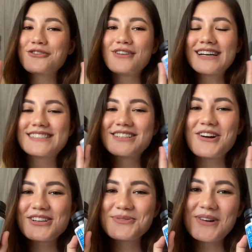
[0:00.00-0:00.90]
you,
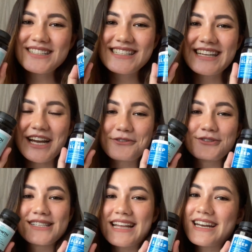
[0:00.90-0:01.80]
Vitedox, once again
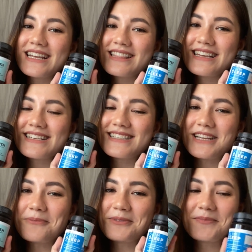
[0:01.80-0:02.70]
for sending these
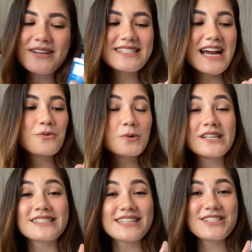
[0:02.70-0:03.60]
supplements. I will
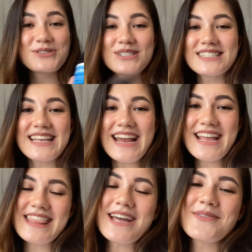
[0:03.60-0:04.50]
continue to
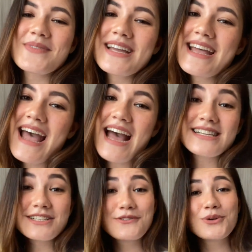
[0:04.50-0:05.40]
take them.
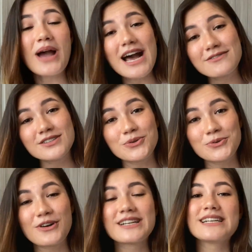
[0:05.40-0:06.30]
And if you haven't
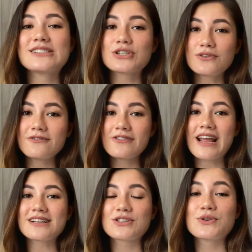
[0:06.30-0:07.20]
already, don't
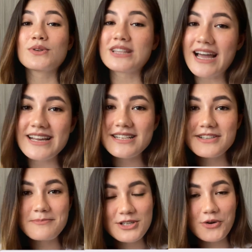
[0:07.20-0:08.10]
forget to like,
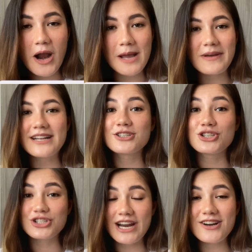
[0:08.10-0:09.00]
subscribe, and
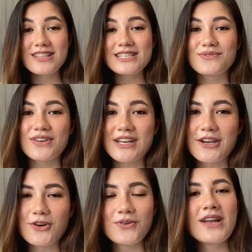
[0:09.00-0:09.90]
share this
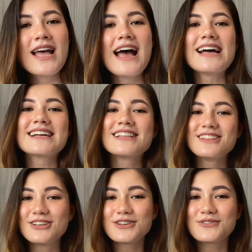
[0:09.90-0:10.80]
video. And I
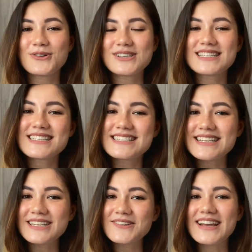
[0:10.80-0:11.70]
look forward to
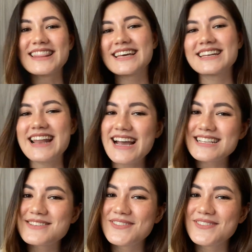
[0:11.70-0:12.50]
seeing you in the next